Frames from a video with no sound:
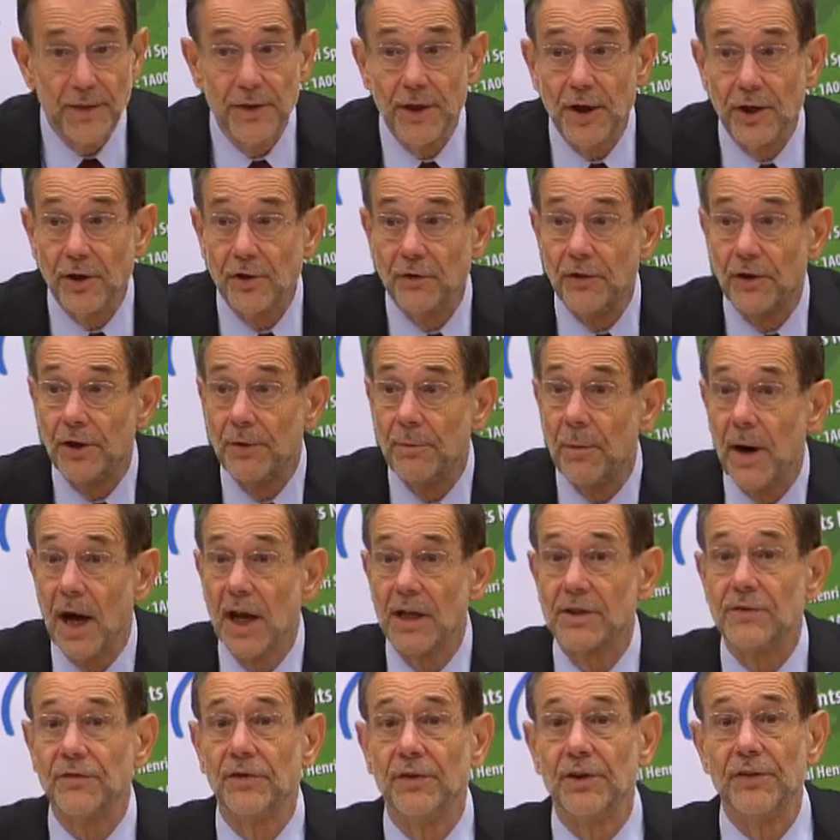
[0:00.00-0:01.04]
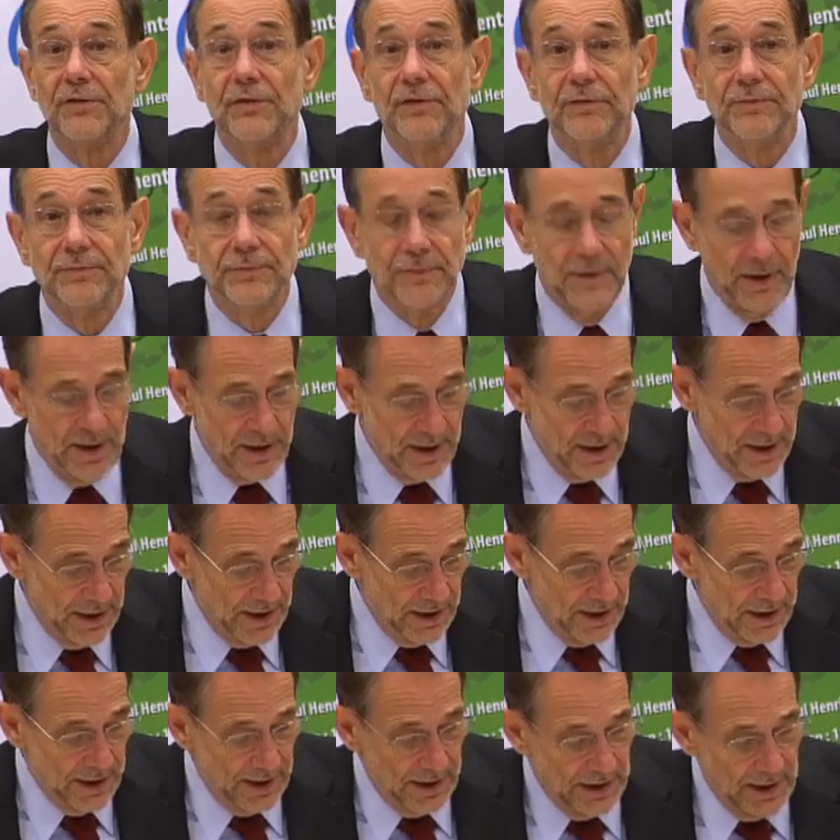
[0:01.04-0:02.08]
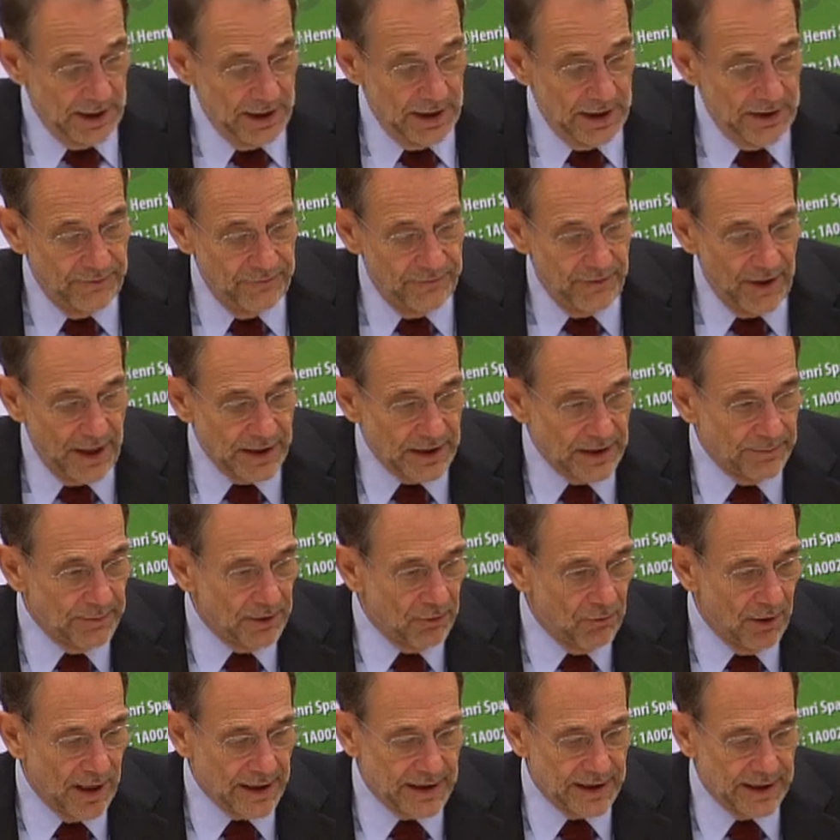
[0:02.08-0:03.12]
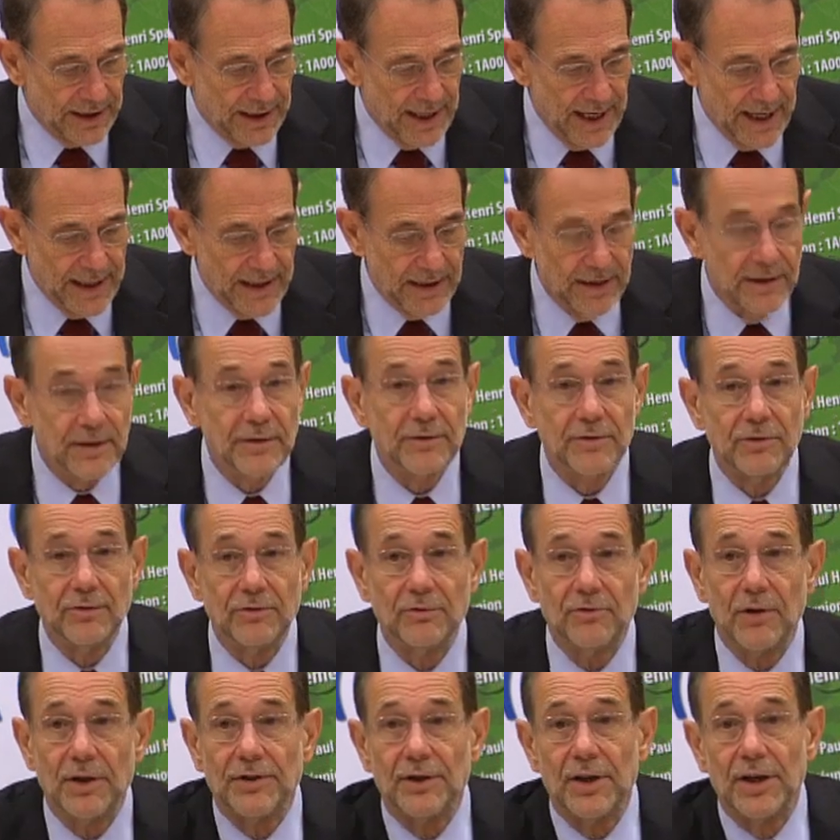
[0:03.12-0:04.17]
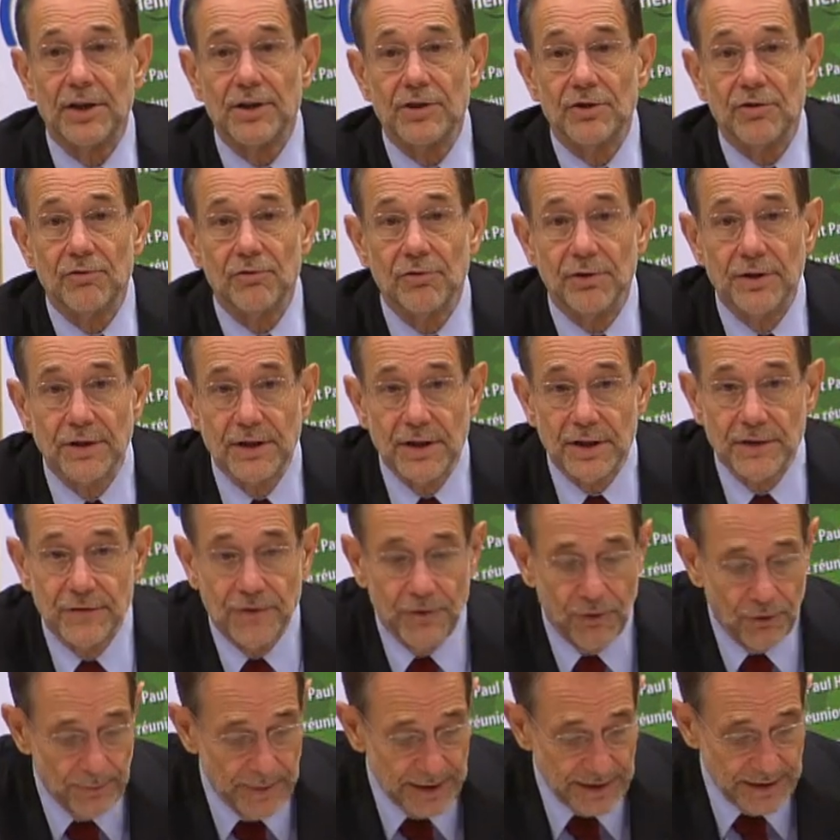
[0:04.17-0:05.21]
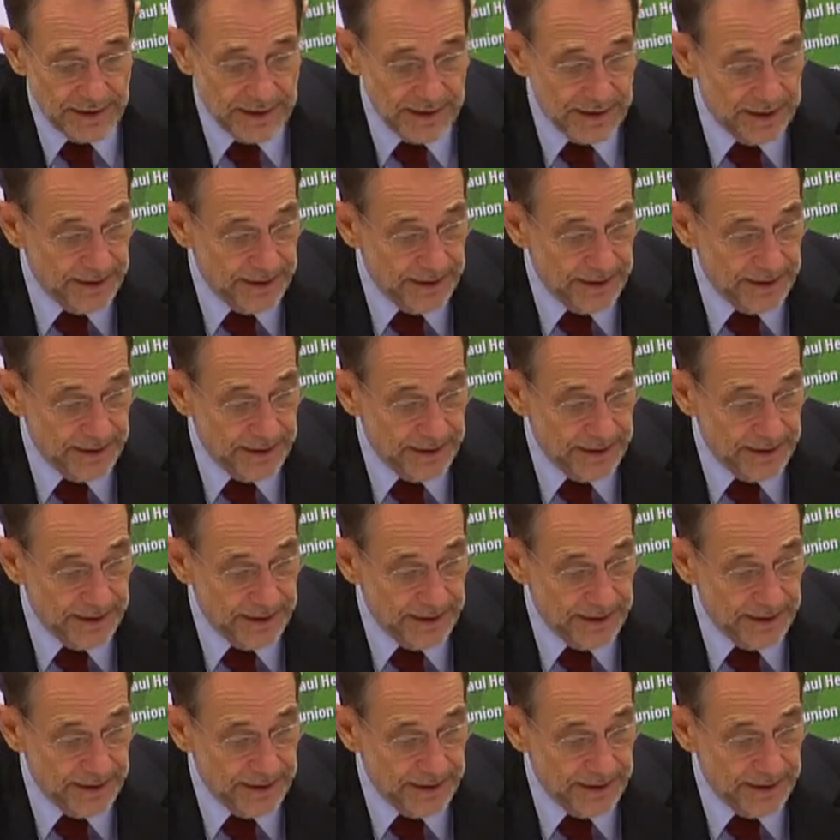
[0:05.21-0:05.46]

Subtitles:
Thank you very much for inviting me once again to address you in this format.